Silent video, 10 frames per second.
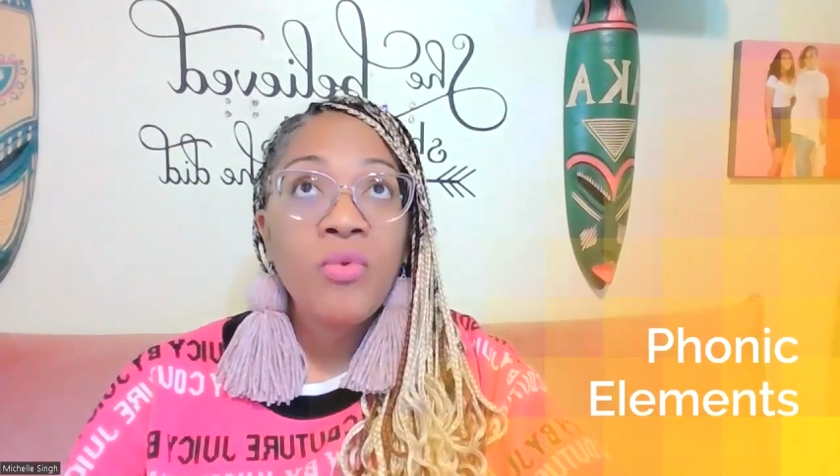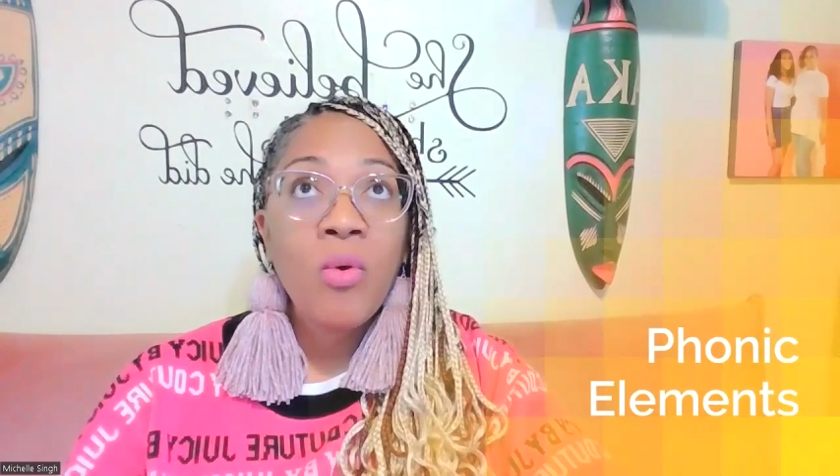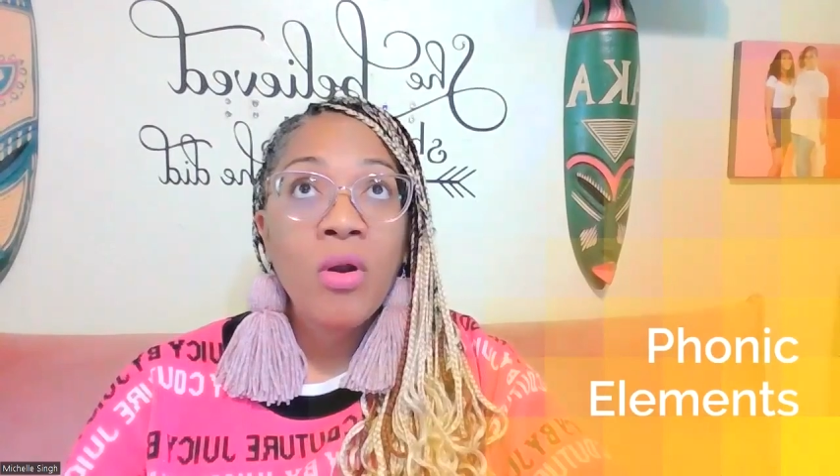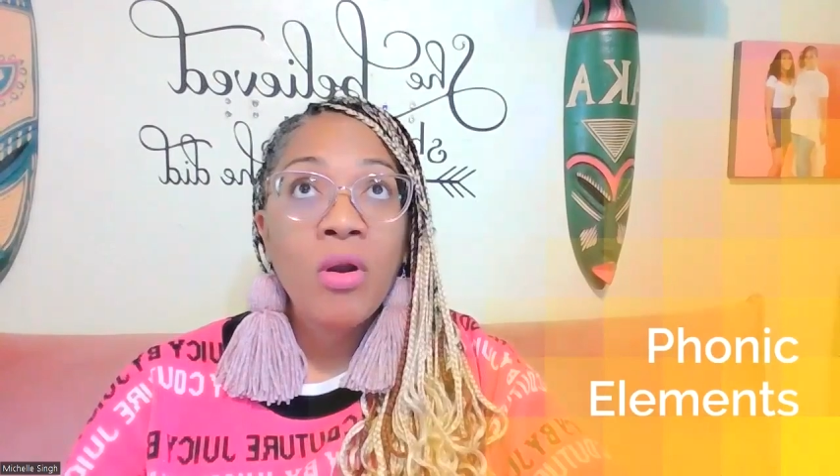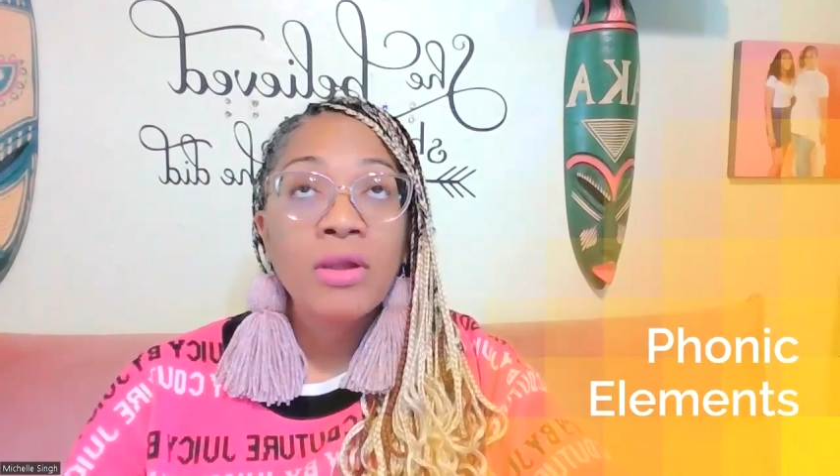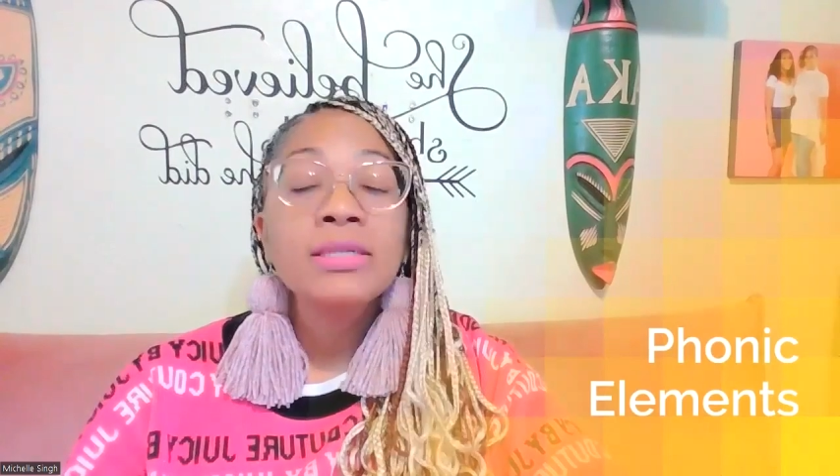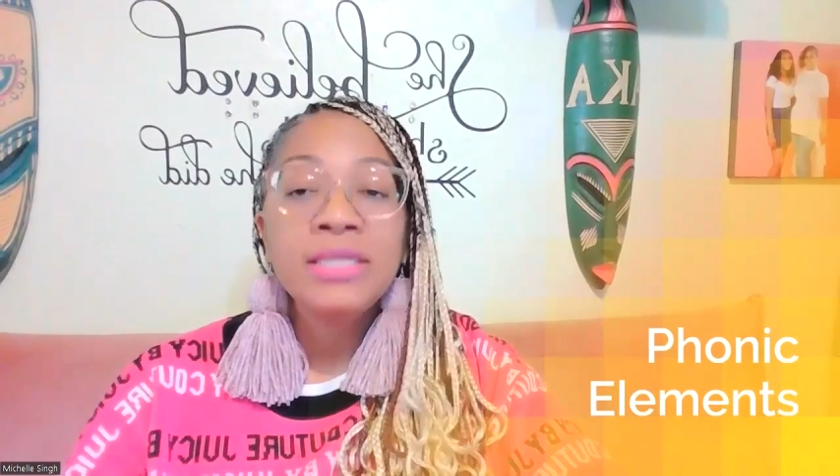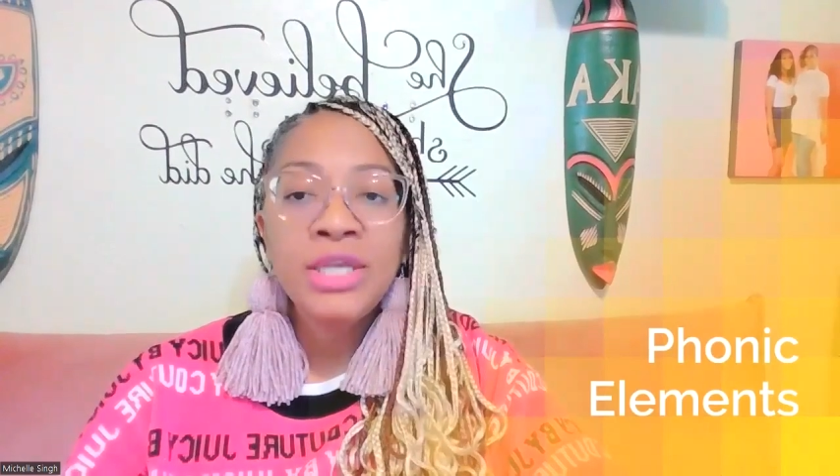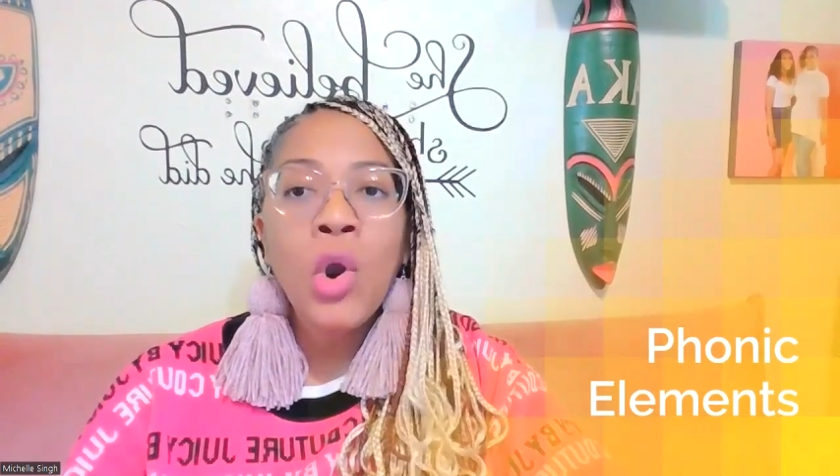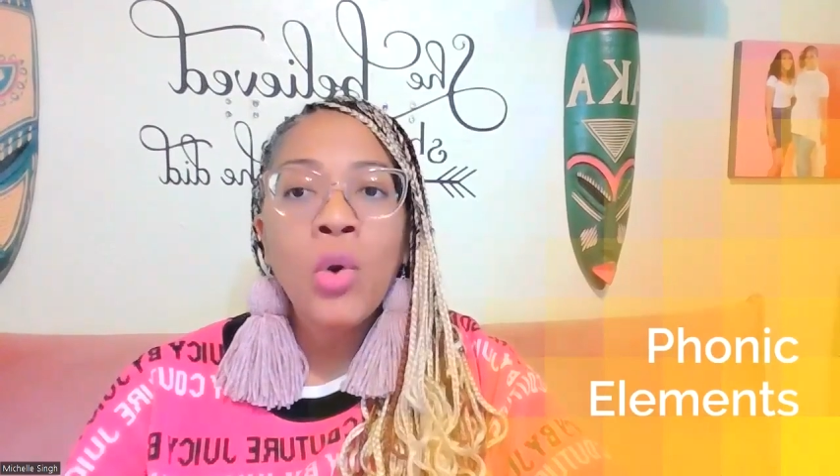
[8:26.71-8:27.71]
for
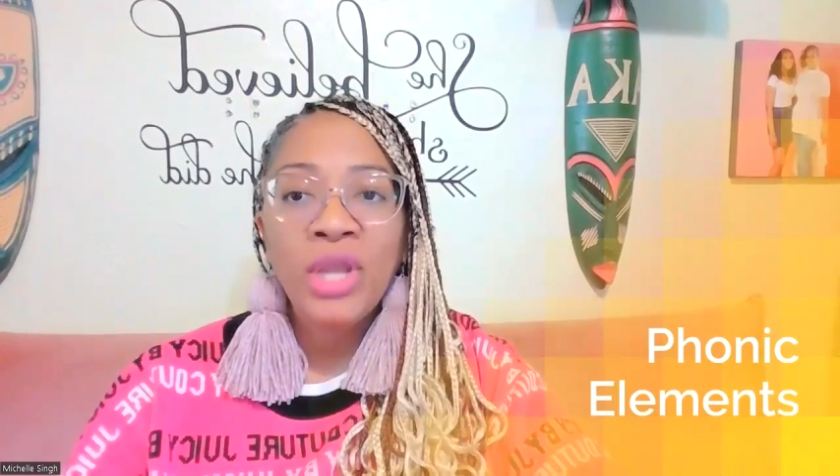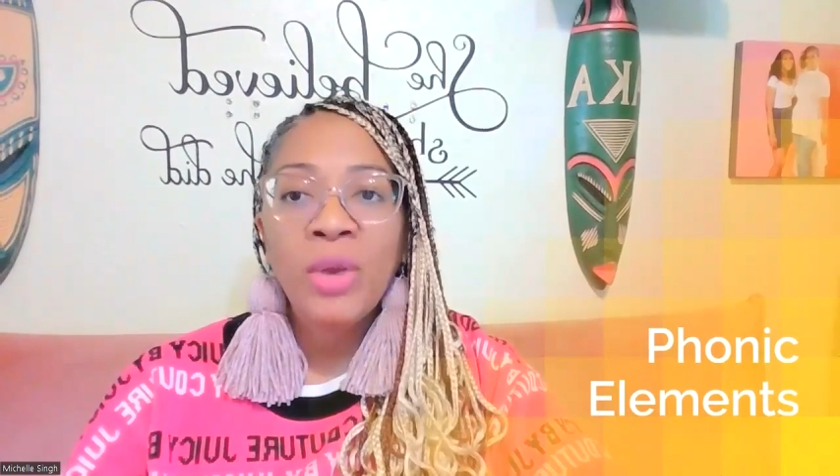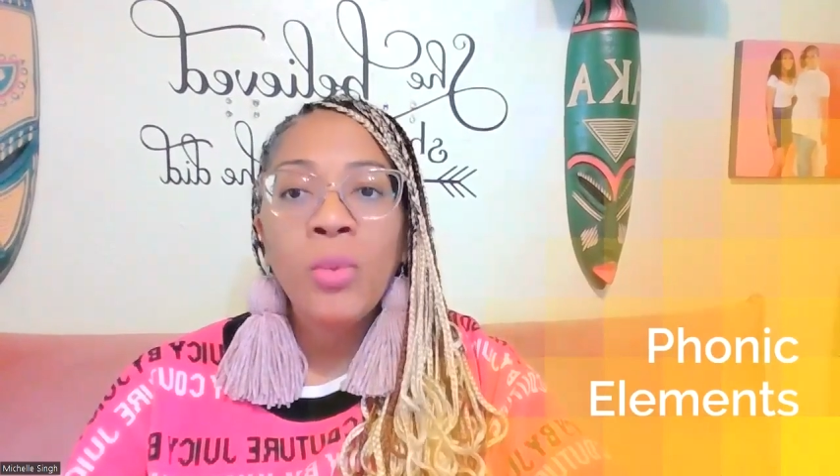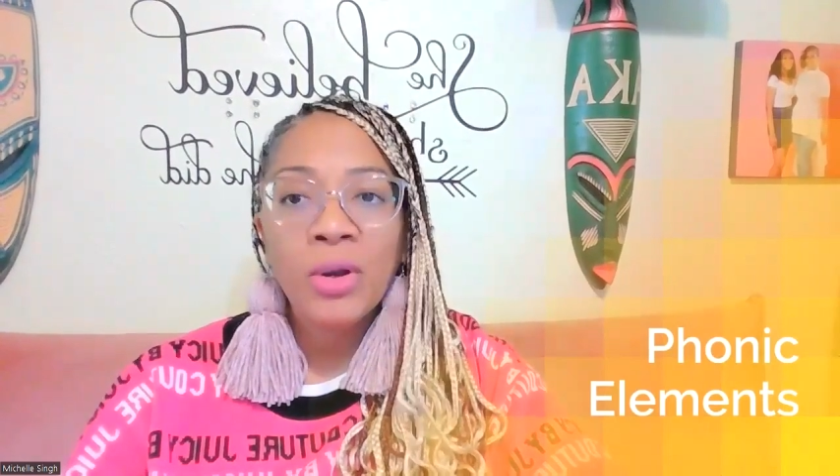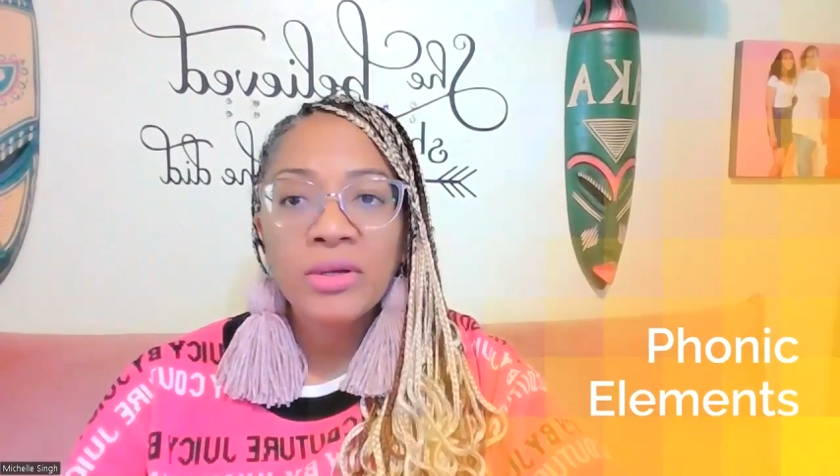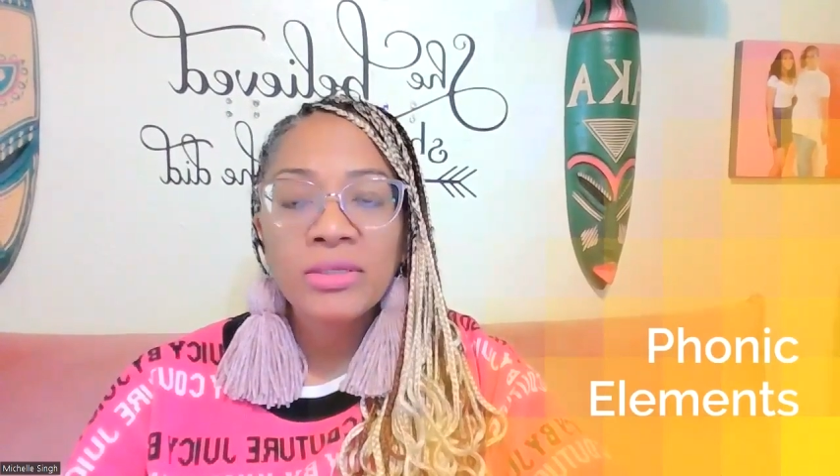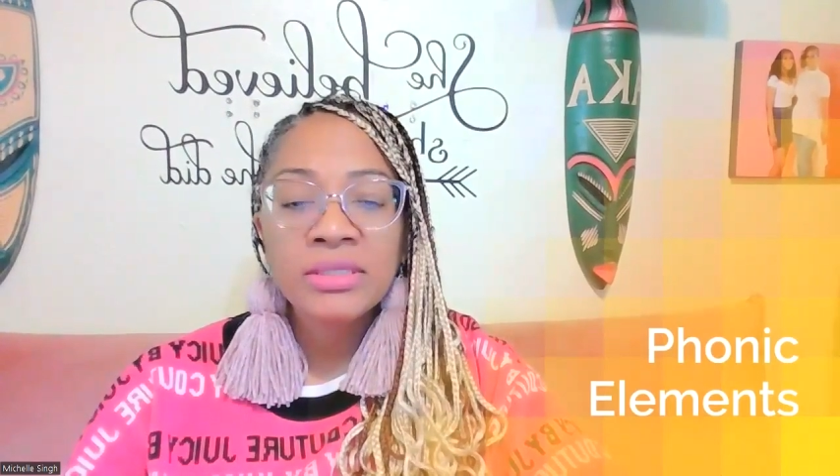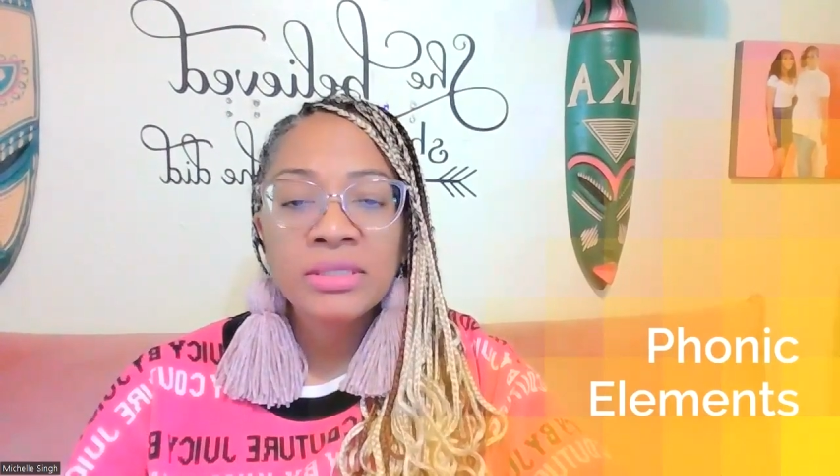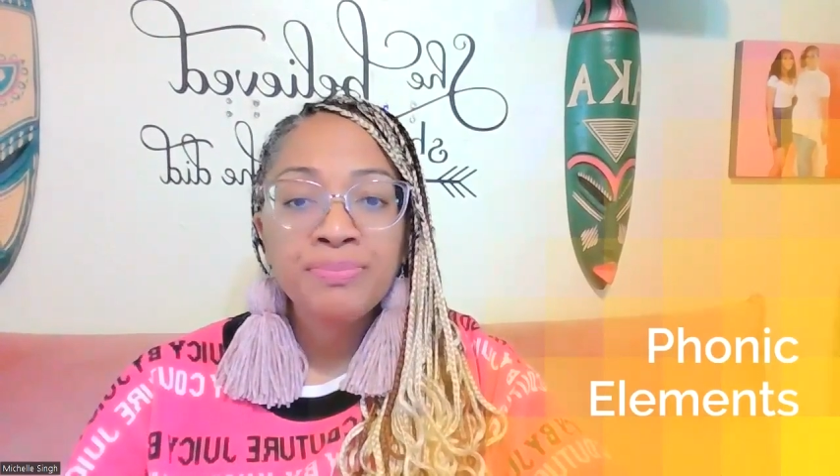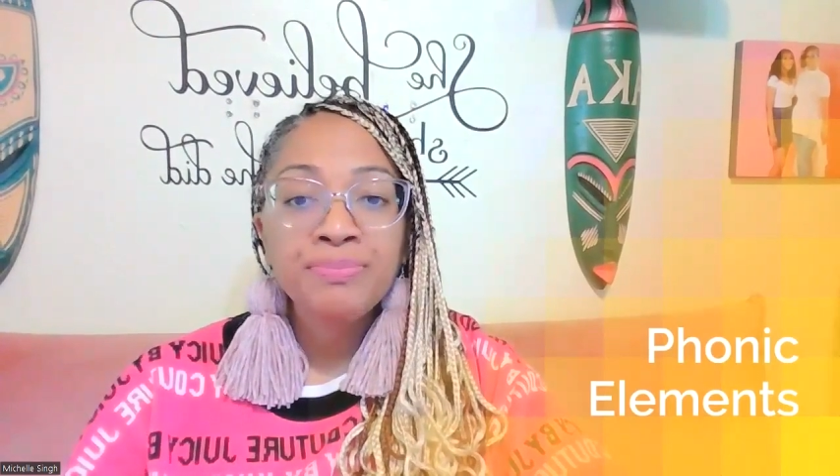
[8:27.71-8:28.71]
decoding
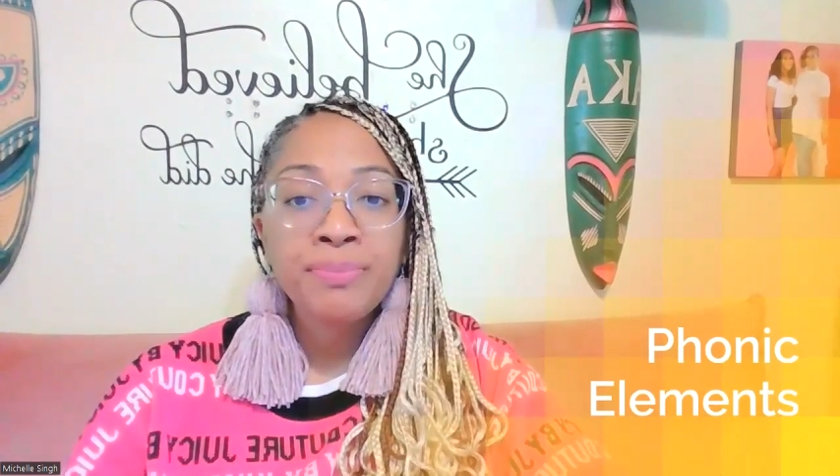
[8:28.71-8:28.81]
words.